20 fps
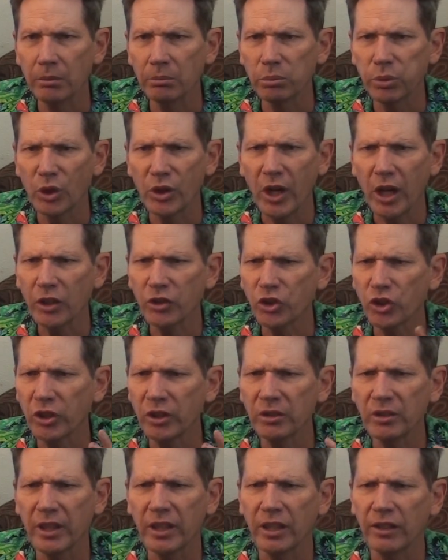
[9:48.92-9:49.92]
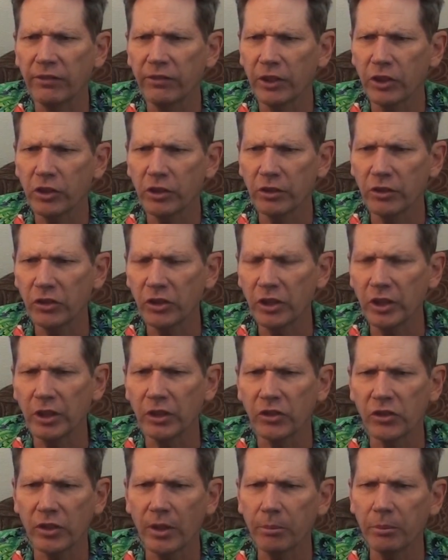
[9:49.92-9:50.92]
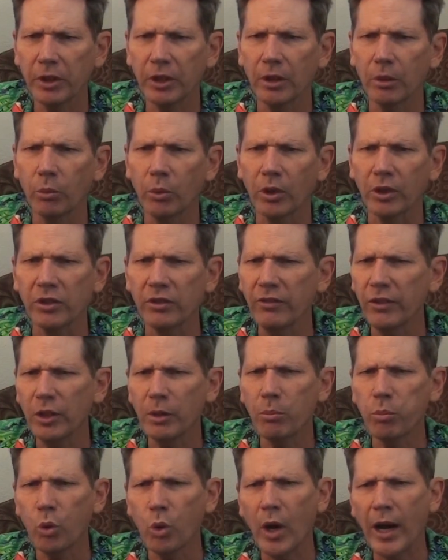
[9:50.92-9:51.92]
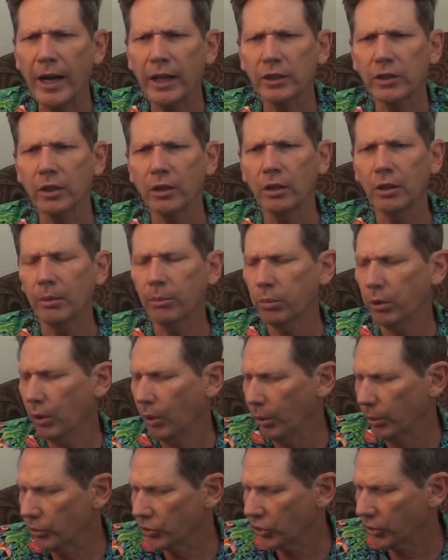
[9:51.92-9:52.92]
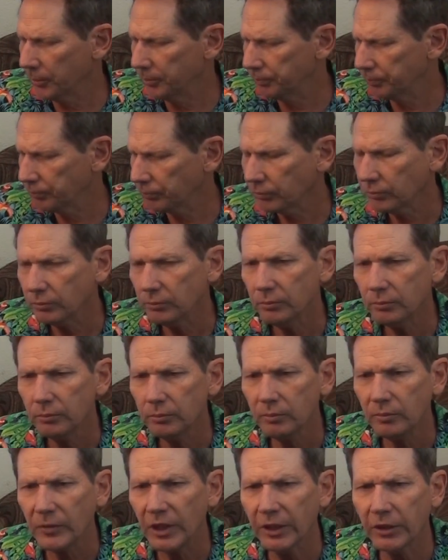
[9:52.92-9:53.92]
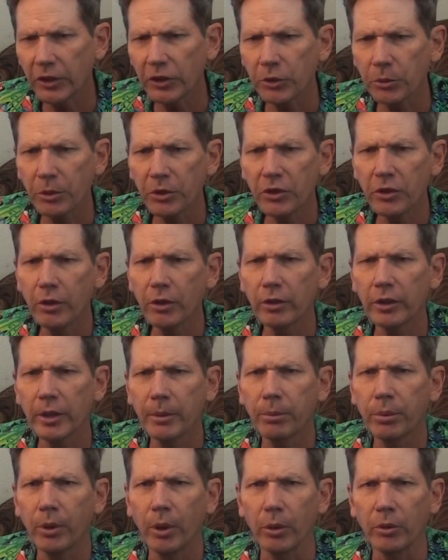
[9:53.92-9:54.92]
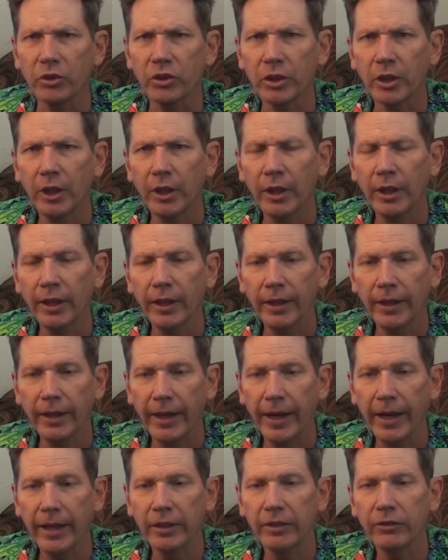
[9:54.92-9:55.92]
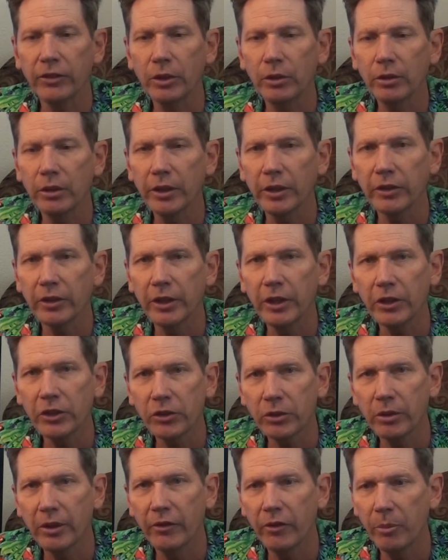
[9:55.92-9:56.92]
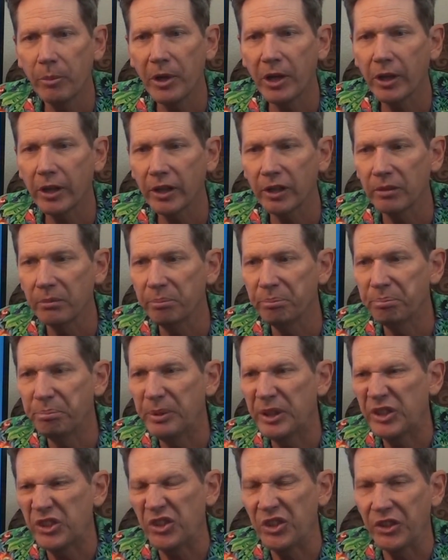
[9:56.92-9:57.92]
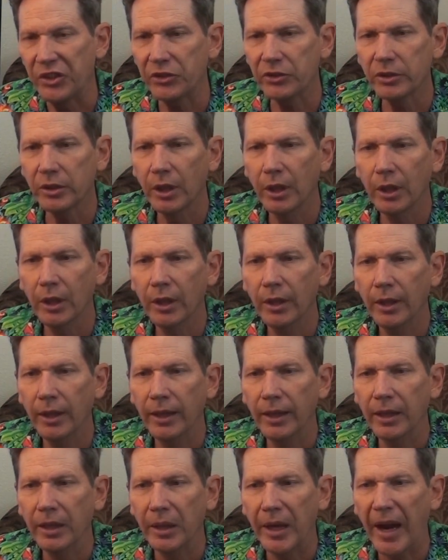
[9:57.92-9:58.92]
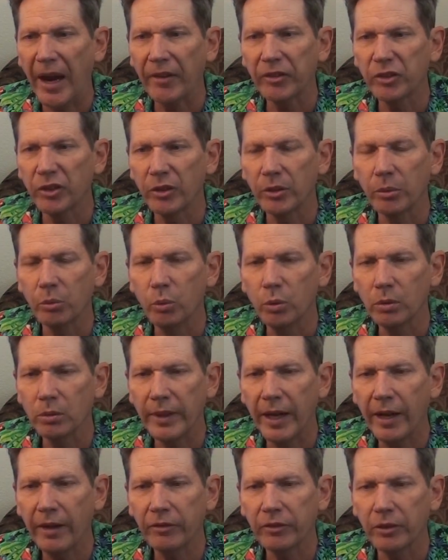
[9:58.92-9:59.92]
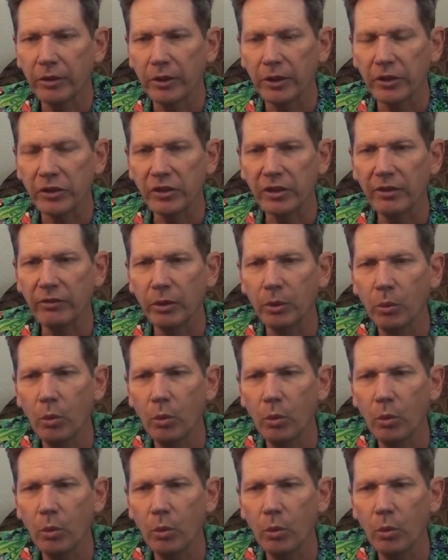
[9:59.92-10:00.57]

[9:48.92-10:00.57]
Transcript: production and efficiency and something that works. A very practical approach. This was the early approach. And if you look at the history of American business, after the Civil